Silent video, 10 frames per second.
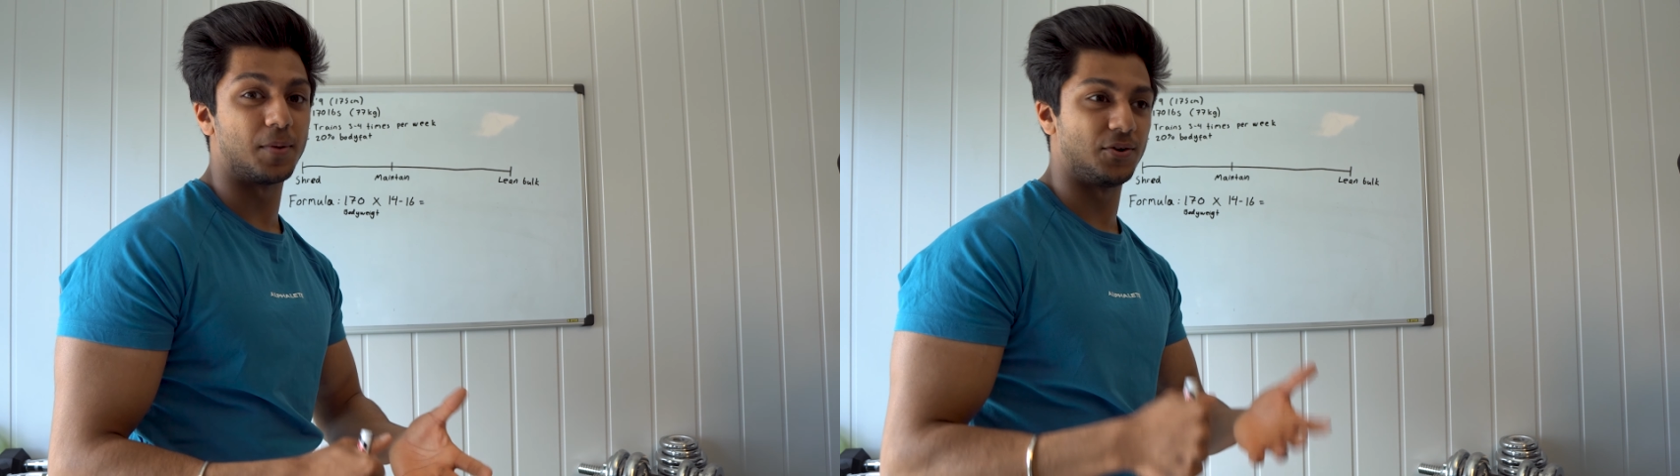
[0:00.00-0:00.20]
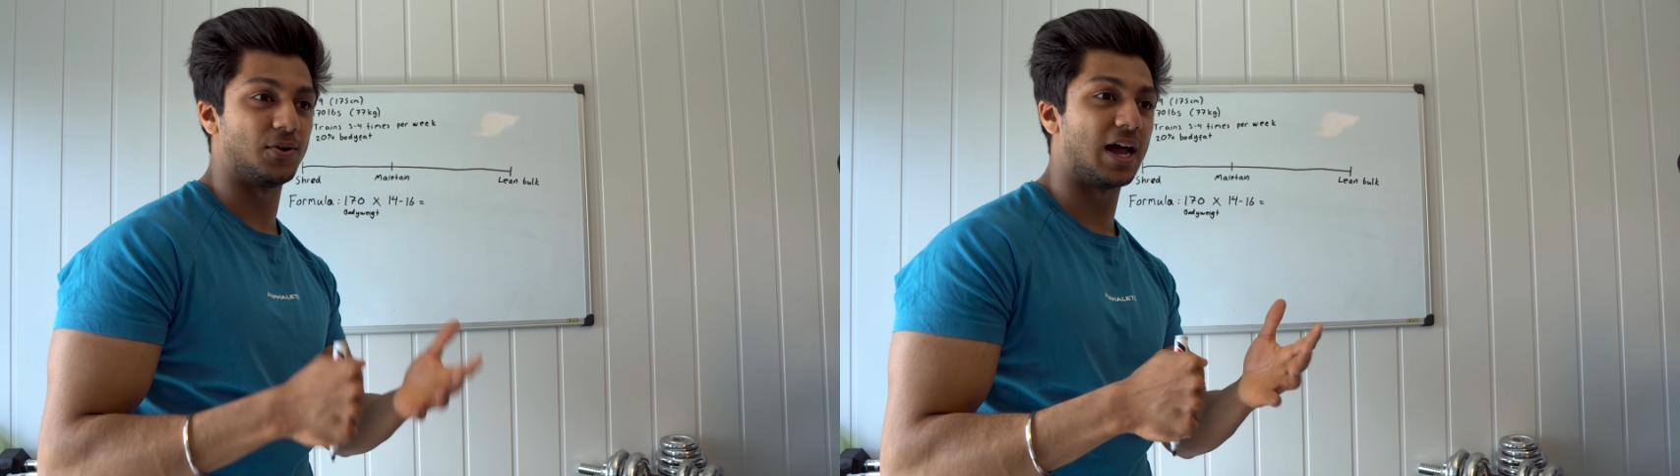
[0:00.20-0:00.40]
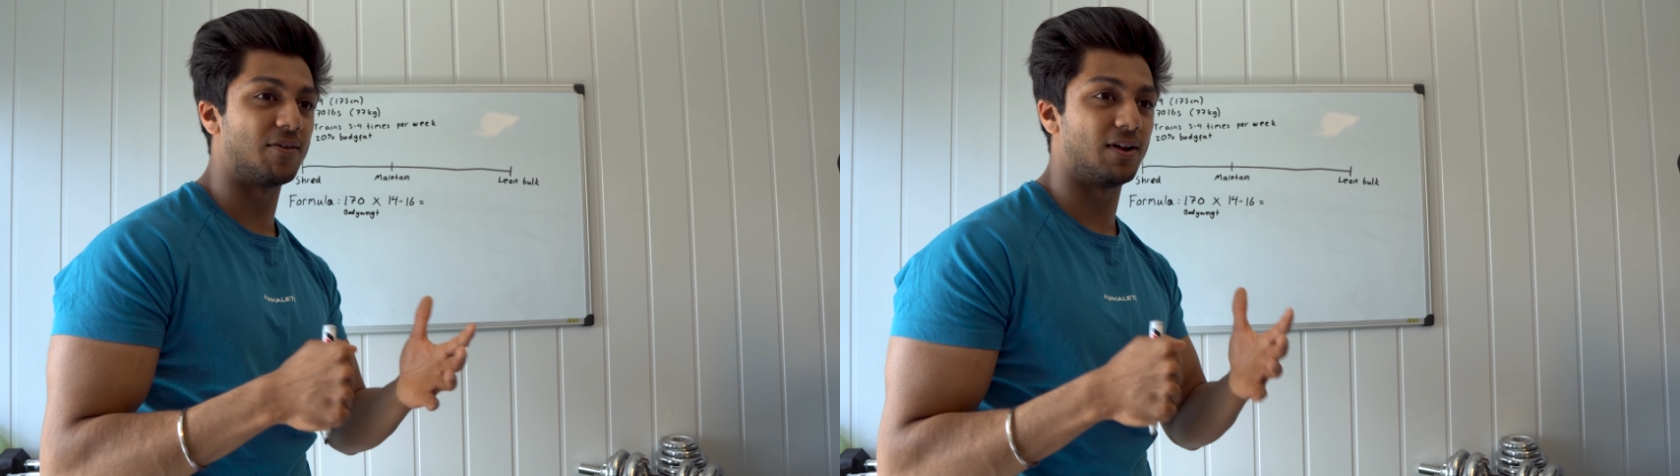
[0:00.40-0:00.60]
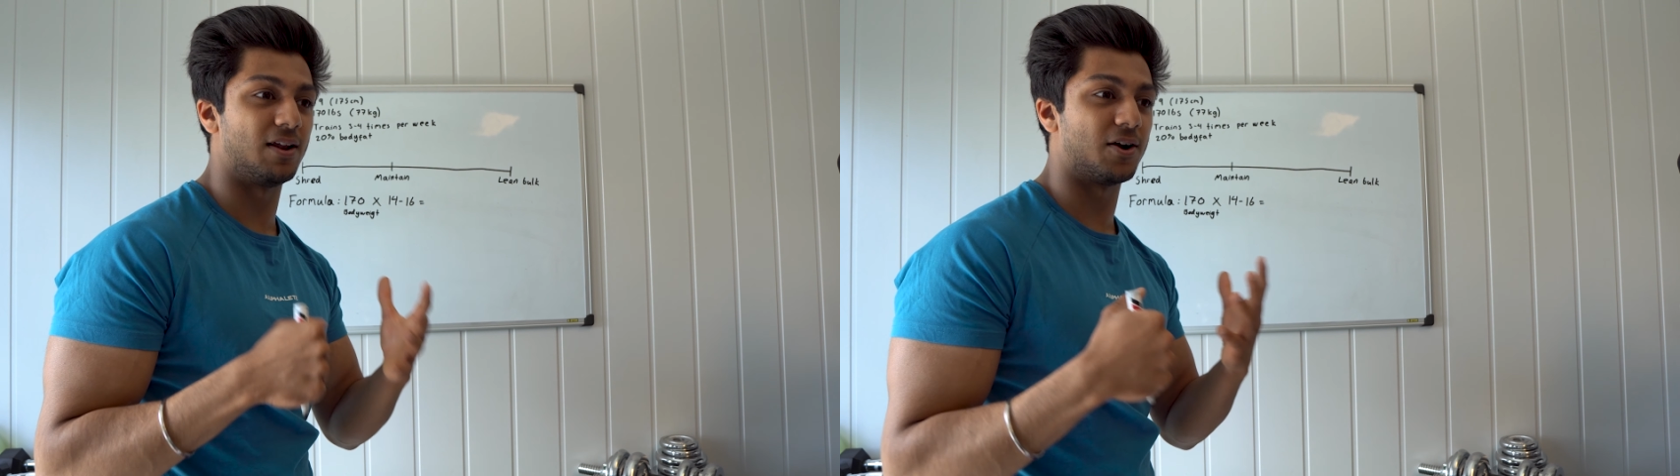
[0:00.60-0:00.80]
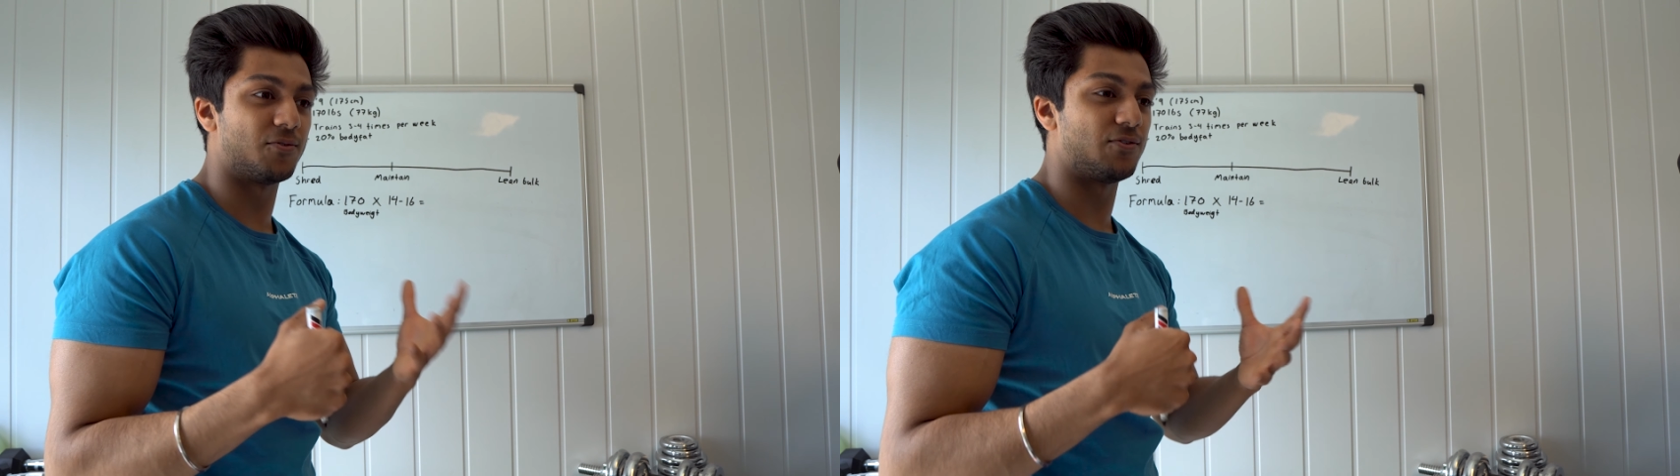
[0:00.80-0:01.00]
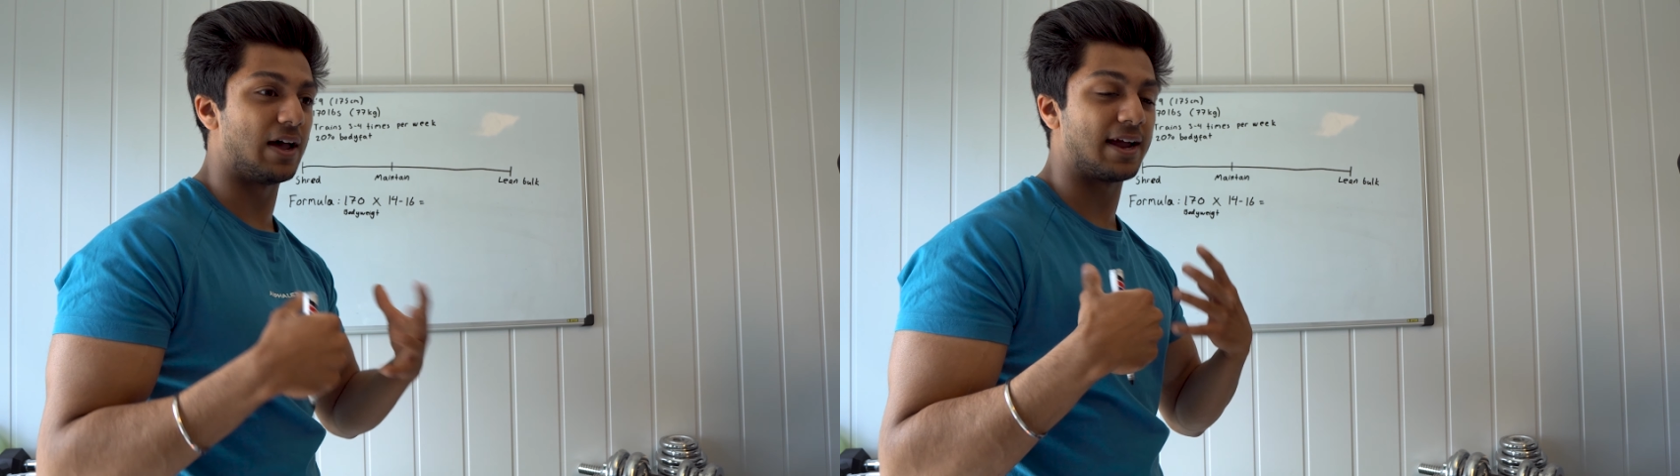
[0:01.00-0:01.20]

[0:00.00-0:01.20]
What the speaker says: but you have a lot of